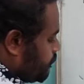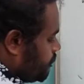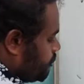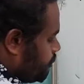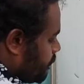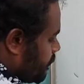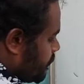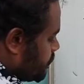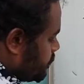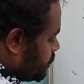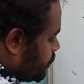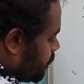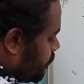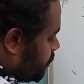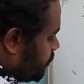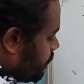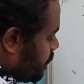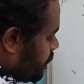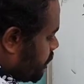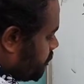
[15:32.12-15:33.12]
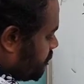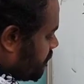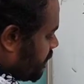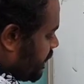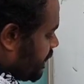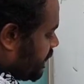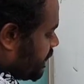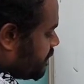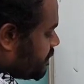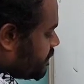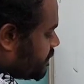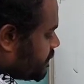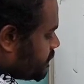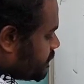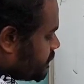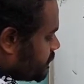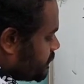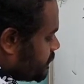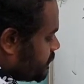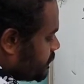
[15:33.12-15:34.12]
Plus 1 become
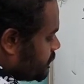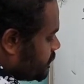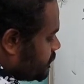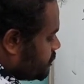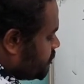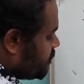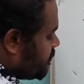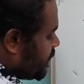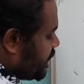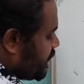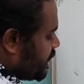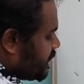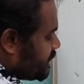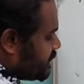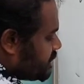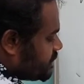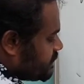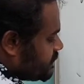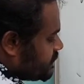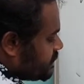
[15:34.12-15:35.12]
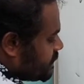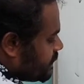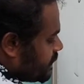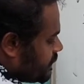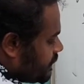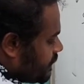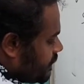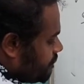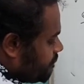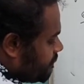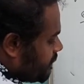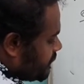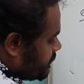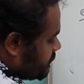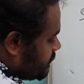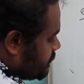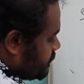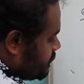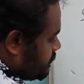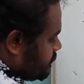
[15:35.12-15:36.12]
minus, minus, and then
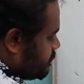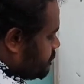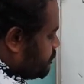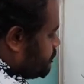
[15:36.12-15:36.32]
plus.